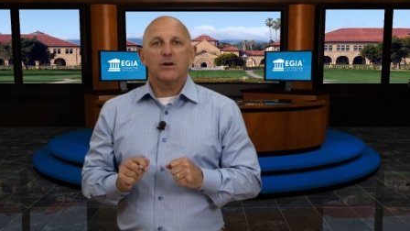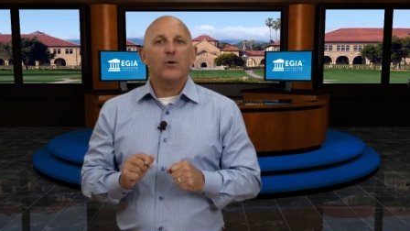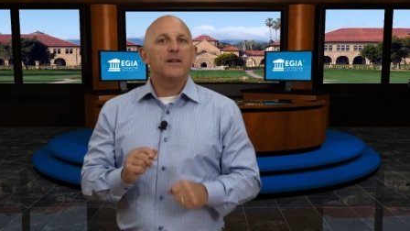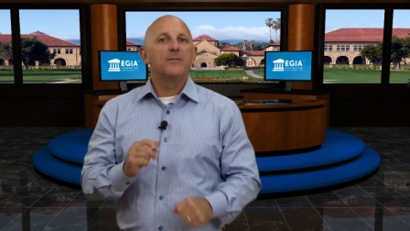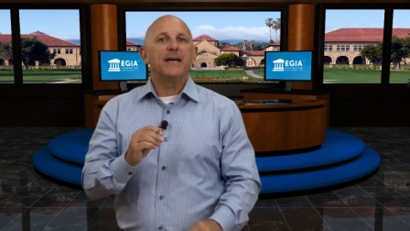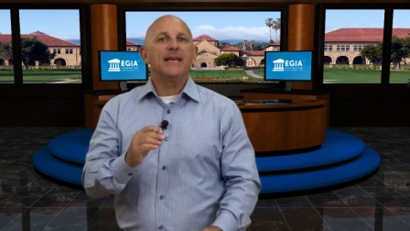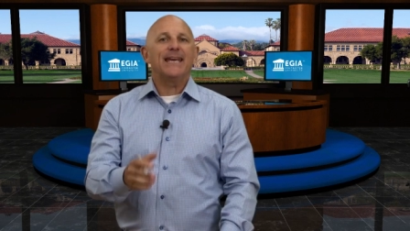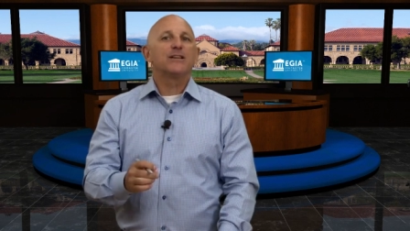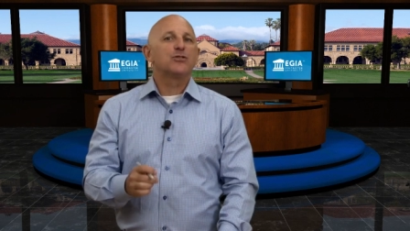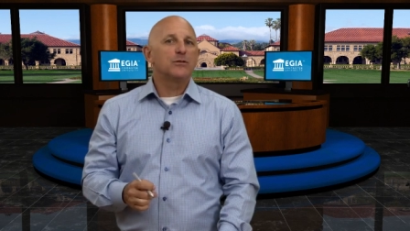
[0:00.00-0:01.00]
one of the big
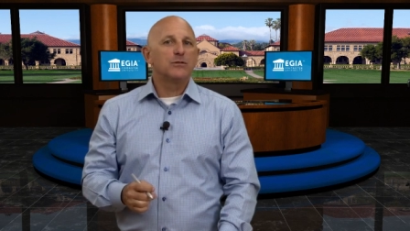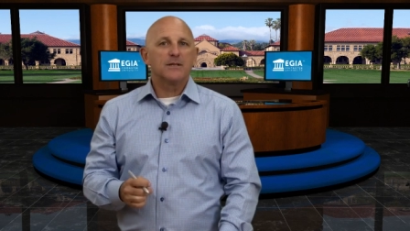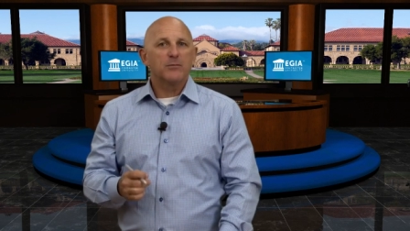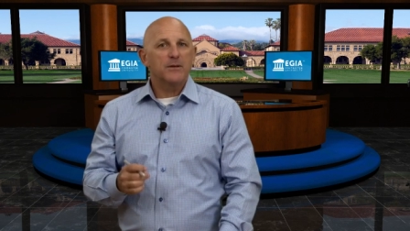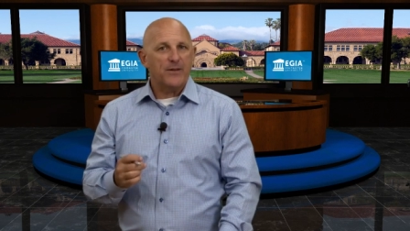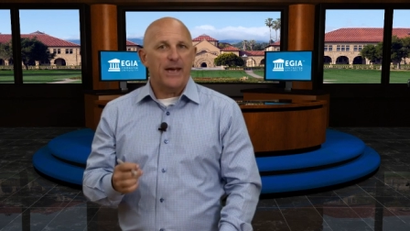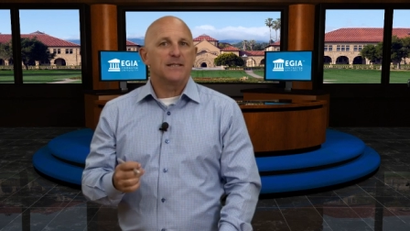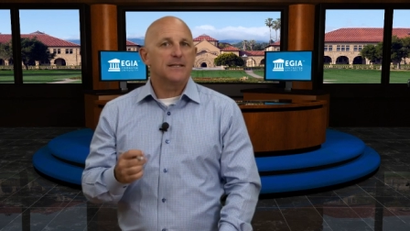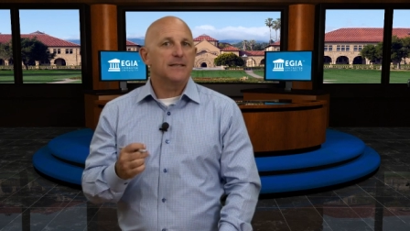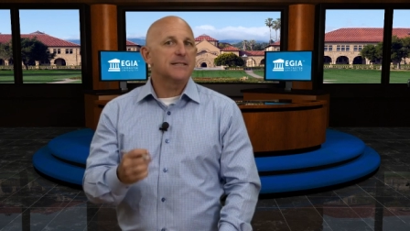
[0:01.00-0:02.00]
issues that we face in